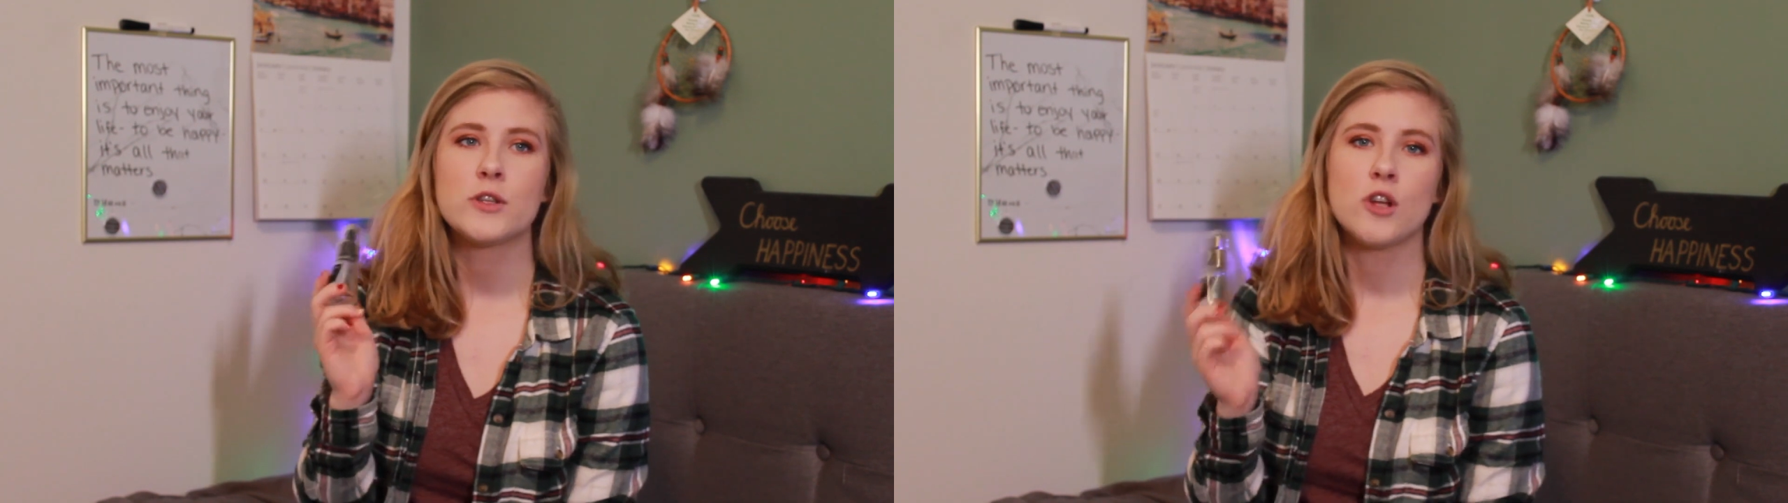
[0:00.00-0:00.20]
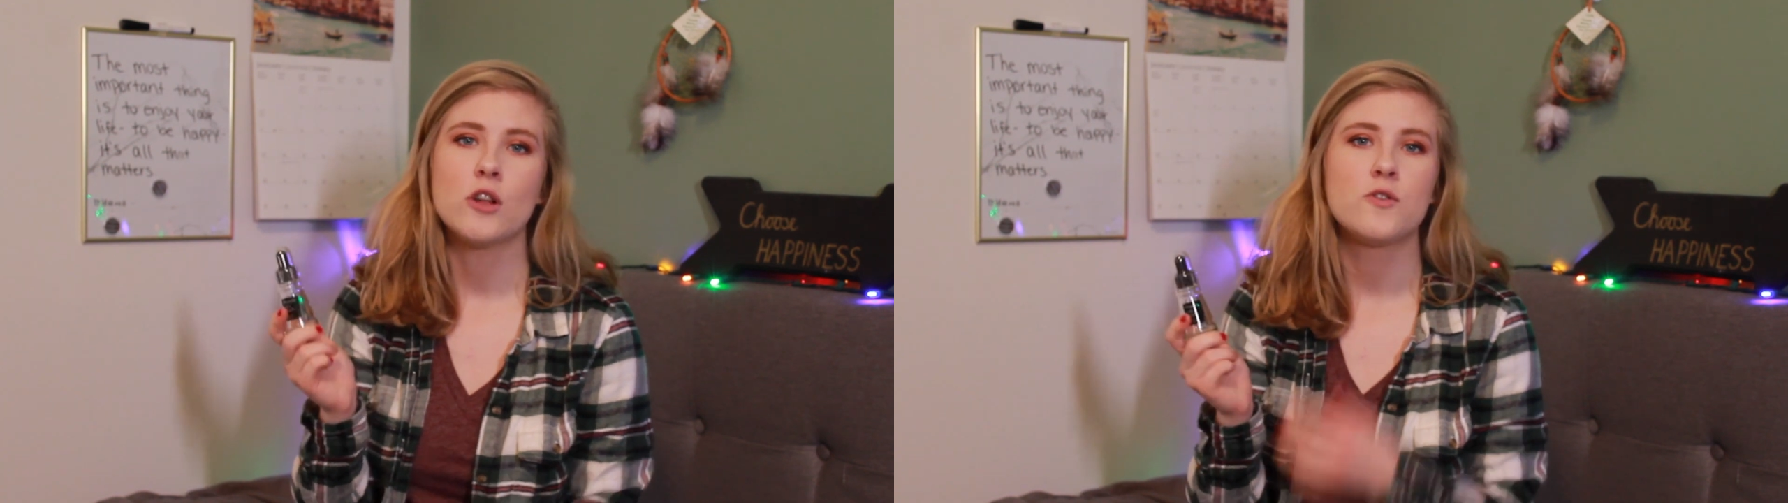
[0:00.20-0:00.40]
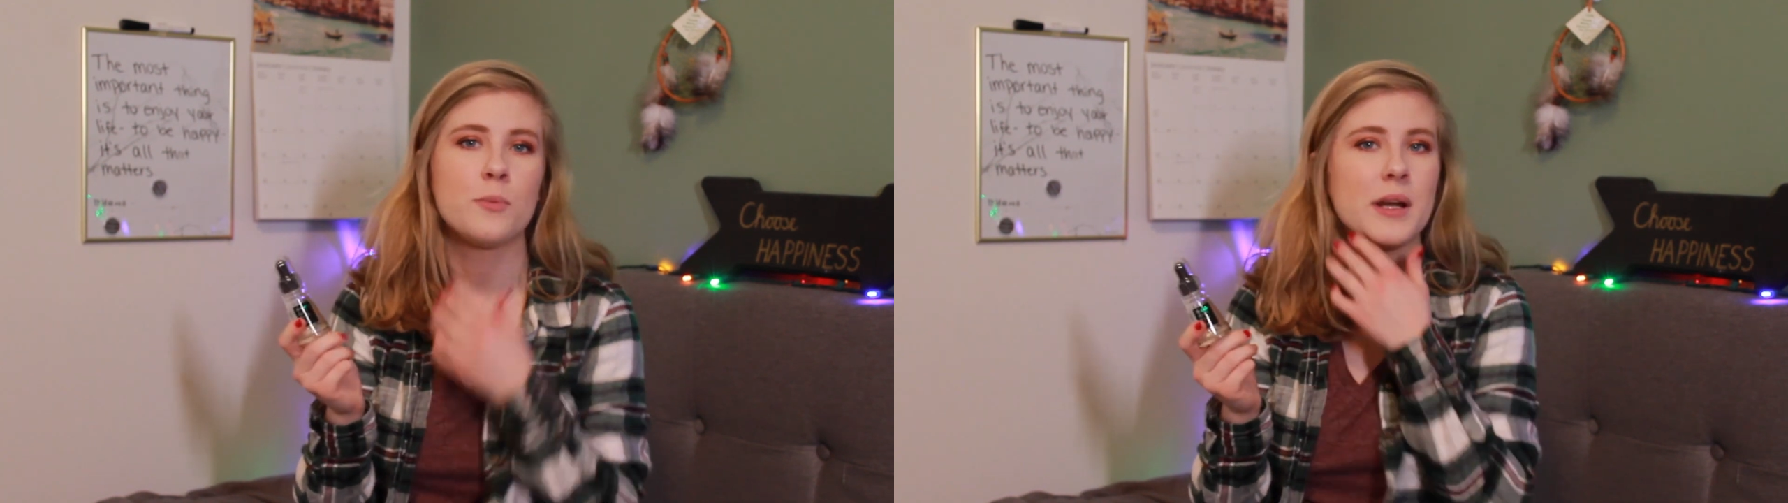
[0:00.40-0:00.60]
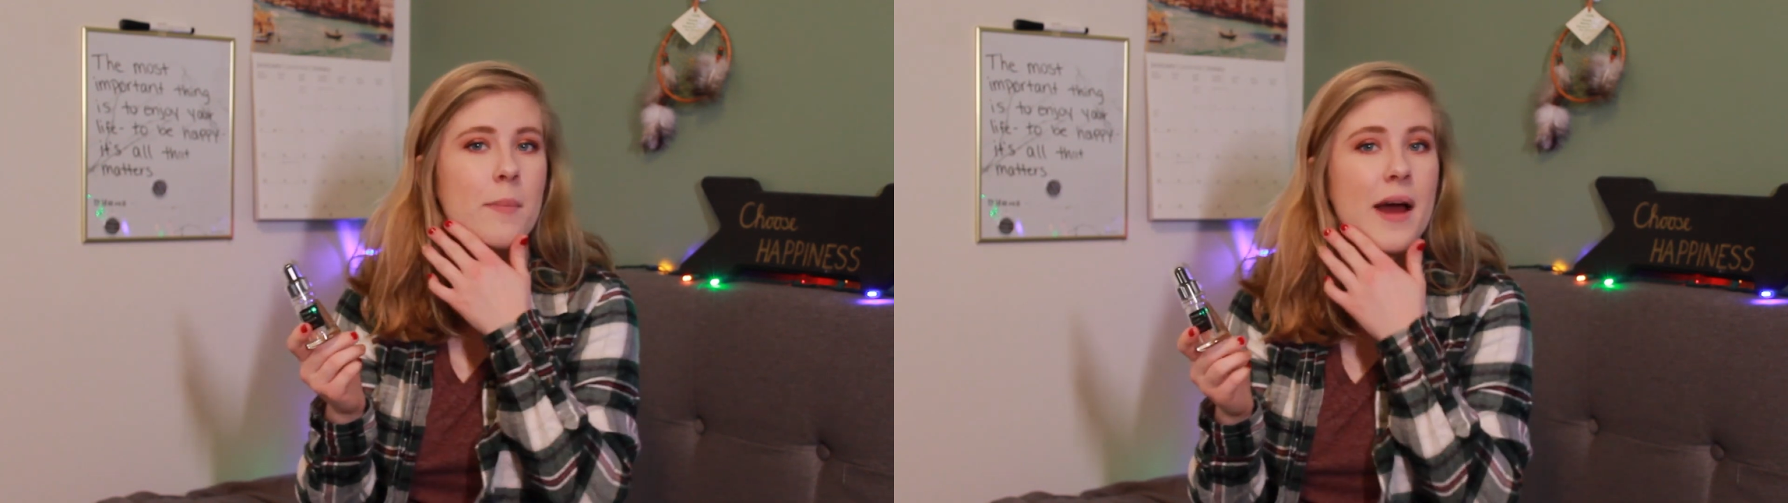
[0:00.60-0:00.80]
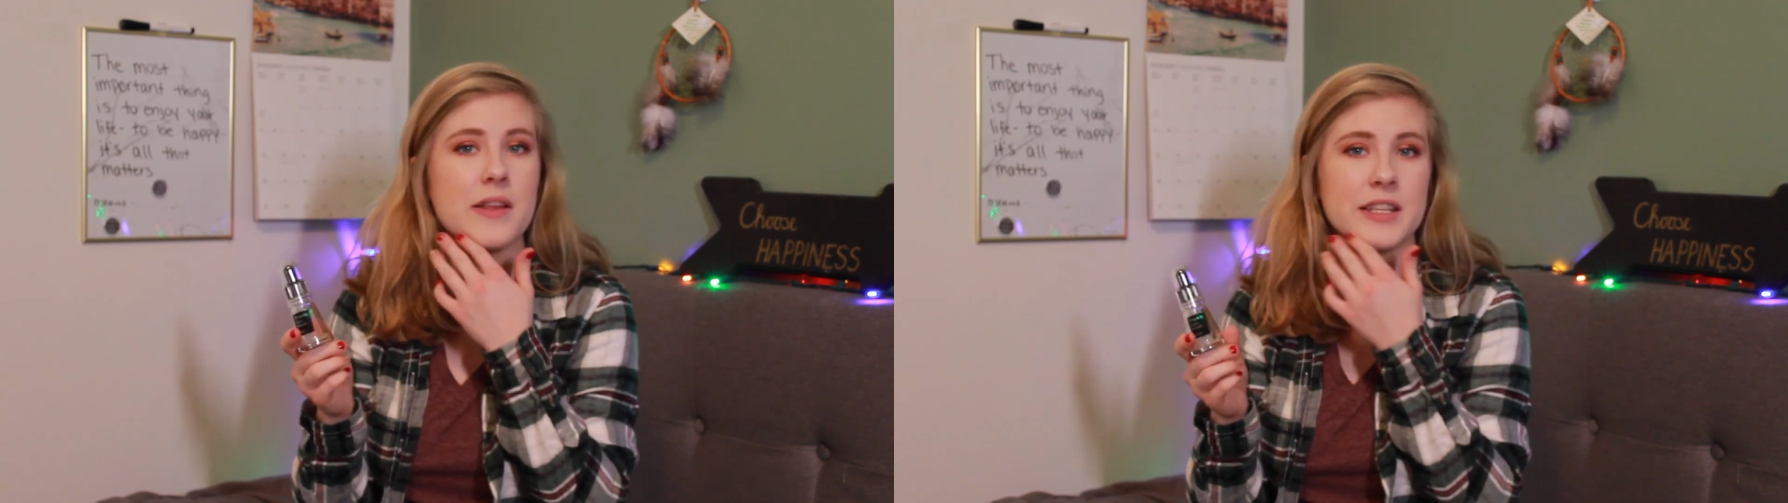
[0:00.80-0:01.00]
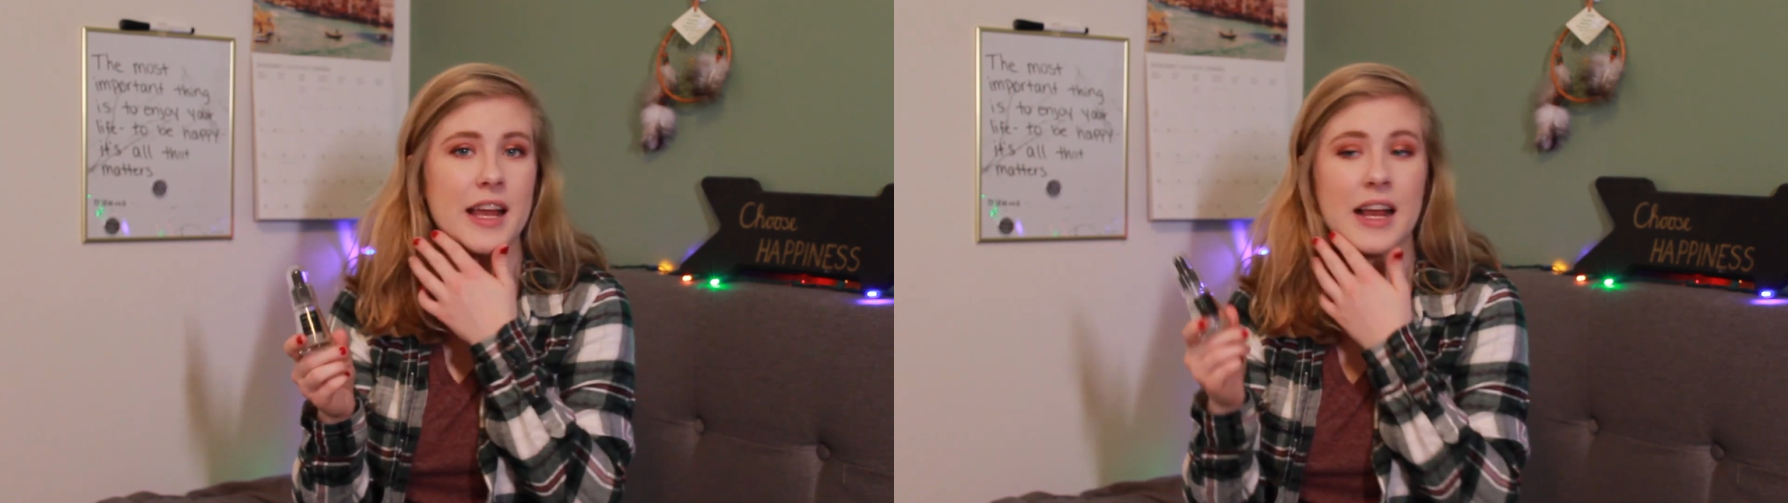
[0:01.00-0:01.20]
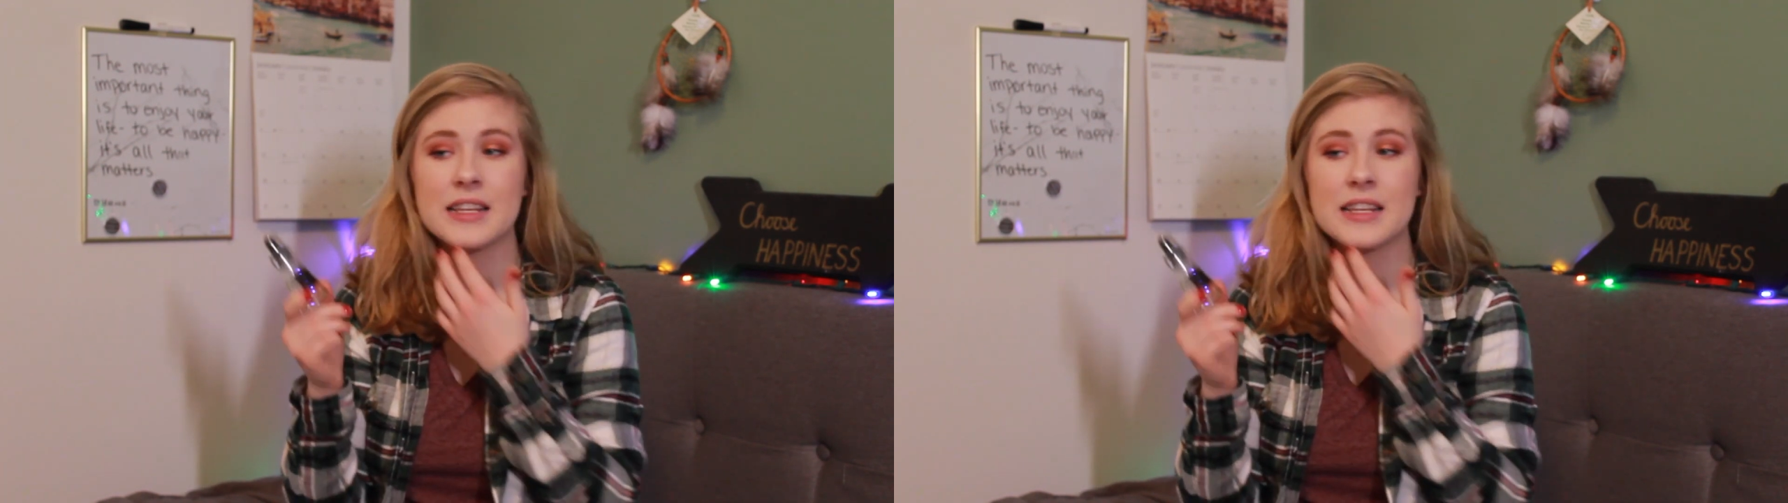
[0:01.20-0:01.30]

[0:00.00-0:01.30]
results for me to buy this again,